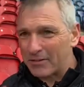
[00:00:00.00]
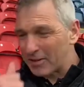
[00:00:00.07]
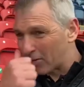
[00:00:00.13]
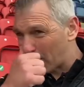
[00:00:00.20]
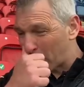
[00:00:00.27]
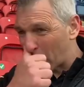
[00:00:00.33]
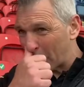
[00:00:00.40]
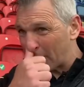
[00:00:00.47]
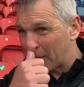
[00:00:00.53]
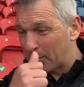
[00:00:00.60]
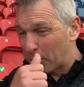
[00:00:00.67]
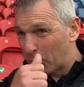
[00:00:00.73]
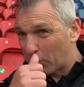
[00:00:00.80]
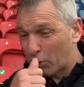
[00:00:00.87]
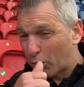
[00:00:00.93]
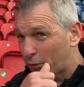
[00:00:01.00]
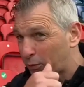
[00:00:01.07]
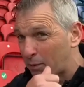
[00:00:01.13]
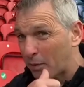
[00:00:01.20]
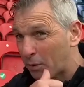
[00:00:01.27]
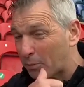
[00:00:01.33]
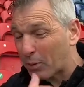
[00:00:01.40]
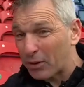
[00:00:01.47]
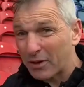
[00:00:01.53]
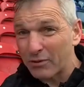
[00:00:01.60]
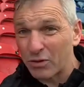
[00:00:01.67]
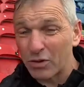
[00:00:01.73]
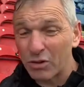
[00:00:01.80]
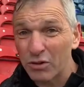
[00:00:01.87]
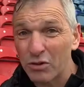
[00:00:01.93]
Disappointed, pure goal from our point of
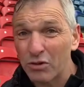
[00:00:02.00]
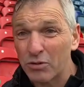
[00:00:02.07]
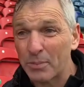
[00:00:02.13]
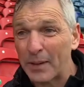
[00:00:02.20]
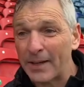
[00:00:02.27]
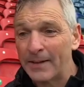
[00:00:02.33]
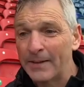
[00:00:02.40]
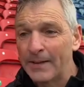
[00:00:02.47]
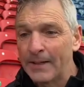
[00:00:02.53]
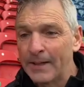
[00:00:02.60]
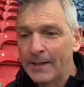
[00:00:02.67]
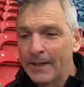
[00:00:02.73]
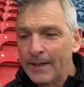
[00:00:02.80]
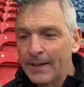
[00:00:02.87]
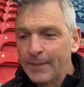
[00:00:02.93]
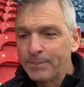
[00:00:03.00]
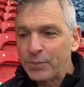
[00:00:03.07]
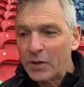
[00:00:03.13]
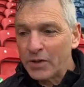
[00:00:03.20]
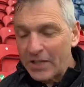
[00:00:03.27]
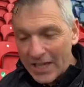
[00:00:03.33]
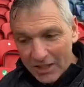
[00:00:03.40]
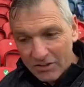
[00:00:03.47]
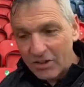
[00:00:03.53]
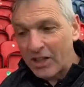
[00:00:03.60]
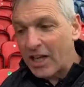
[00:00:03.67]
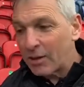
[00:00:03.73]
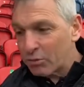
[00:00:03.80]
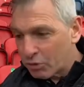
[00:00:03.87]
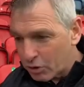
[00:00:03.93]
view to lose, but reaction to
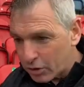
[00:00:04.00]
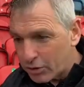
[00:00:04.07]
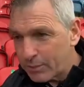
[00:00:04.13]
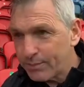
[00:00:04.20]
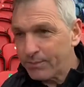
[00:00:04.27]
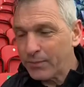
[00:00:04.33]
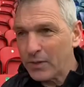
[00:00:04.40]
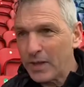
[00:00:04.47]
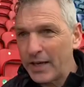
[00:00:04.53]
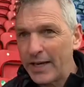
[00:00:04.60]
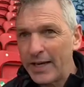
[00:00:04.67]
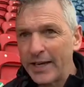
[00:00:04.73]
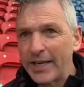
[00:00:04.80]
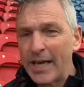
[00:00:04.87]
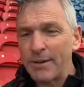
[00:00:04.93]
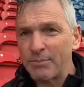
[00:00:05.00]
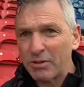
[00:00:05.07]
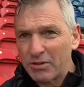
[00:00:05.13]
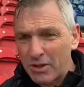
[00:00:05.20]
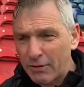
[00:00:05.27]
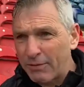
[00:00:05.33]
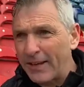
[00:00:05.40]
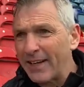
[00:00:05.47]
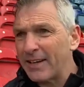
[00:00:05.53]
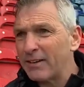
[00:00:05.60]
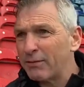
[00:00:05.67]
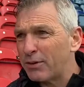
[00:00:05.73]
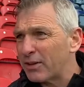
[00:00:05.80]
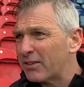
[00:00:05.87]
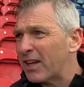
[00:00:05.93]
that was good. Uh, kept myself in
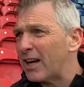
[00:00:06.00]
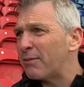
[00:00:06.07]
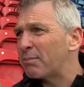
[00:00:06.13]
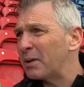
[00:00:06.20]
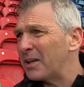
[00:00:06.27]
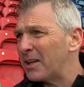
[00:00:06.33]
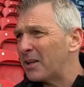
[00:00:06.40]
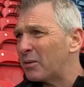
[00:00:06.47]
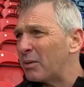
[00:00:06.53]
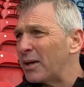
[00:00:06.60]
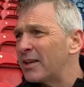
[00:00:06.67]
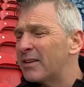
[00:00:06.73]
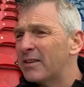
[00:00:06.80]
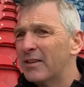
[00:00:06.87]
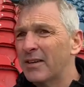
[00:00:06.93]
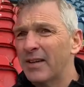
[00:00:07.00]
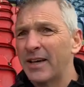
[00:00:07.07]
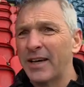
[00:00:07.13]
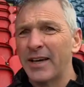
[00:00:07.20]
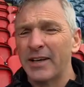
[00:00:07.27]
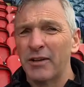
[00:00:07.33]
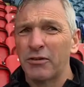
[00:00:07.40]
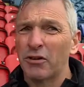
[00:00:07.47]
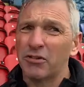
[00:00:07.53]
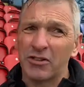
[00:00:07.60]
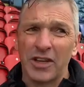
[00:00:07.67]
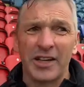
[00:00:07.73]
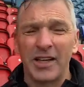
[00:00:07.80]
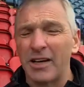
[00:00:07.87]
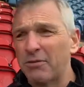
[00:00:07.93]
it, first half playing in the wind, uh, and I thought
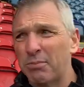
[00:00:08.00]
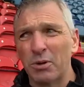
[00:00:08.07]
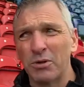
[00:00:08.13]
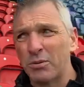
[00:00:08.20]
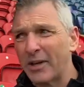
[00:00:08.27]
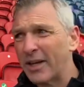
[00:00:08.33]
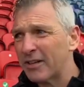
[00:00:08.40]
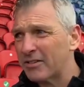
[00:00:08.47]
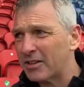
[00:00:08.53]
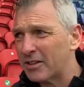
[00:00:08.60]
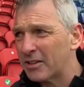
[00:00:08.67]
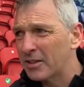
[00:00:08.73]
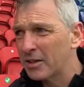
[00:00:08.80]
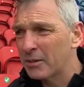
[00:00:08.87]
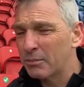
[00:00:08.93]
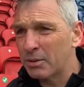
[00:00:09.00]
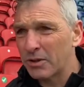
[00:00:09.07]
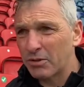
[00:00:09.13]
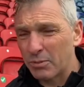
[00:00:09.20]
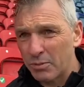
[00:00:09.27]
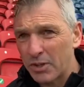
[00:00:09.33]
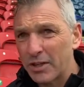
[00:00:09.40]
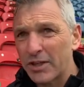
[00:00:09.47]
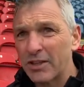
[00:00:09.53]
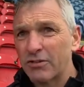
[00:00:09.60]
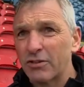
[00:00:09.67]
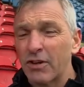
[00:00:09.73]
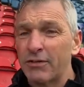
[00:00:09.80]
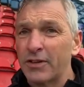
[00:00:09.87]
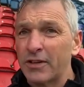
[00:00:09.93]
second half boys were excellent. Played some really nice
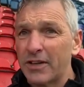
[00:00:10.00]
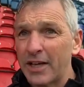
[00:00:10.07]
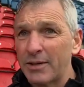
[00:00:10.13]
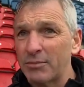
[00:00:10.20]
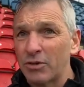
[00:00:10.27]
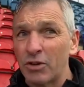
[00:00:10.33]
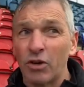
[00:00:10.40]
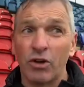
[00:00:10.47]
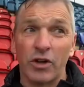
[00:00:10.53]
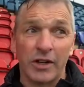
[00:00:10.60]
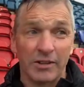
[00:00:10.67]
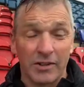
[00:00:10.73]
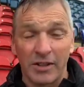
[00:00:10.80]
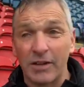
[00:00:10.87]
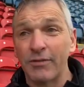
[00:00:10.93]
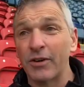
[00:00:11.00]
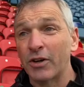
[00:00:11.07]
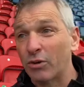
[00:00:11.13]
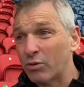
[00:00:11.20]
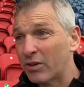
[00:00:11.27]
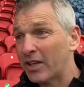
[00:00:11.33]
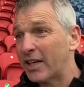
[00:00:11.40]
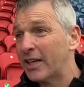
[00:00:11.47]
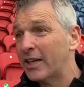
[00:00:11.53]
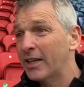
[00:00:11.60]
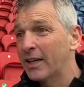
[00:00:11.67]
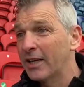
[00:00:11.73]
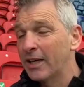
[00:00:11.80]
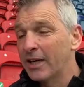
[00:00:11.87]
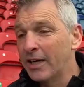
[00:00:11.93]
stuff at times on a difficult day
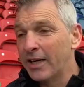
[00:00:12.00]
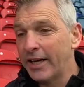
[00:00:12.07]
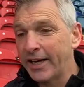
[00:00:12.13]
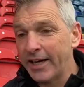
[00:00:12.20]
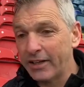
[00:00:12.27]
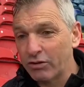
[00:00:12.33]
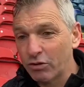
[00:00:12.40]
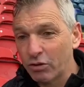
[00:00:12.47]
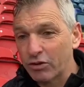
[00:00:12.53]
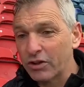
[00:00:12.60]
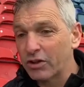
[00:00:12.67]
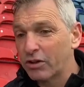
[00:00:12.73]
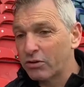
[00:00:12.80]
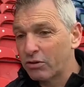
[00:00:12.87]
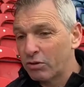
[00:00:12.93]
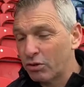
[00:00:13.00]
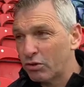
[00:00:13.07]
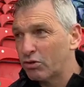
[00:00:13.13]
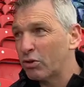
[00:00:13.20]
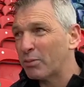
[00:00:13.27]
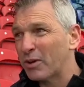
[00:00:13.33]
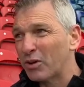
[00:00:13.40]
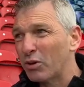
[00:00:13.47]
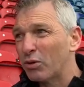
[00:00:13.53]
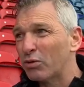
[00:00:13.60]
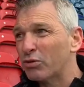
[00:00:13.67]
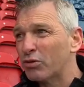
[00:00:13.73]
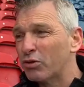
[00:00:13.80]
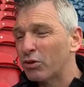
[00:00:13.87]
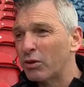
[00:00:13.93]
uh, and scored two super
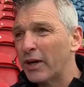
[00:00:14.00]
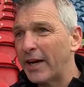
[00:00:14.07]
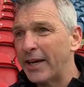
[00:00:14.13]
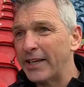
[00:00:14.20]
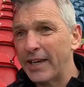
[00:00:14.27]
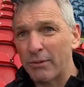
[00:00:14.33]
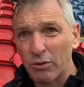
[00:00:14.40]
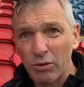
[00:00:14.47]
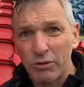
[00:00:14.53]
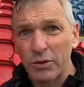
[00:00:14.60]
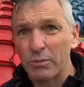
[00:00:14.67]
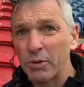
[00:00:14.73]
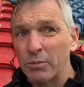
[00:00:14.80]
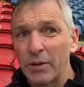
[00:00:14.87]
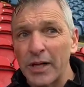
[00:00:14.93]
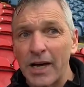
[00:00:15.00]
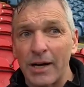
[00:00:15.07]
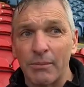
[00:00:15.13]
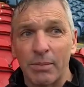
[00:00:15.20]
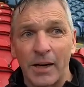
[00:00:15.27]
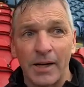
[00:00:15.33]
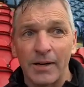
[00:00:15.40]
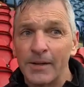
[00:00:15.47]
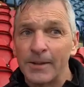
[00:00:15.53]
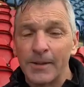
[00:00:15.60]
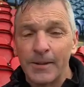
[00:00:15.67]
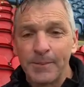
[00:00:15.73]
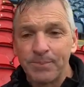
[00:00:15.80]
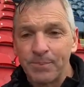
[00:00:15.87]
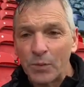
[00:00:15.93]
goals. So uh, yeah, we're over the moon with that,
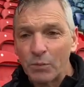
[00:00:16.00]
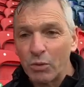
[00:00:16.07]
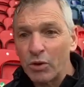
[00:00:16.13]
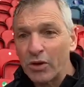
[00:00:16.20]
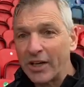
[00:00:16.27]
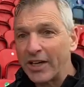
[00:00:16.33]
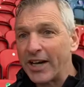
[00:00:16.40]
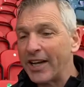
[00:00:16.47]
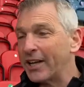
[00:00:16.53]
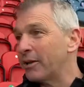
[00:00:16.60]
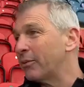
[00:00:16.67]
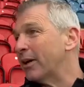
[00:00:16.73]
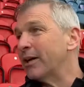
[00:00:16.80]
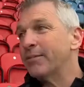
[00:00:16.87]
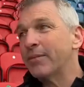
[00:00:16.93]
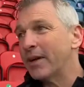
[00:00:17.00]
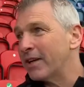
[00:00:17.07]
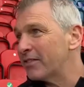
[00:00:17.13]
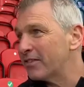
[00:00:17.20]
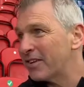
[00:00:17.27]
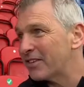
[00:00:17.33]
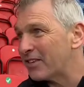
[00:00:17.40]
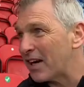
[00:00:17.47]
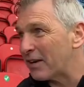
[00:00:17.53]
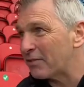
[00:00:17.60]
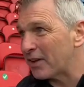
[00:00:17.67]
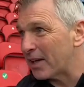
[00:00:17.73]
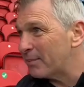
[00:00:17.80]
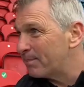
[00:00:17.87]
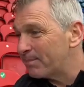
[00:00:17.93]
but we'll not get carried away. It's, it's half time.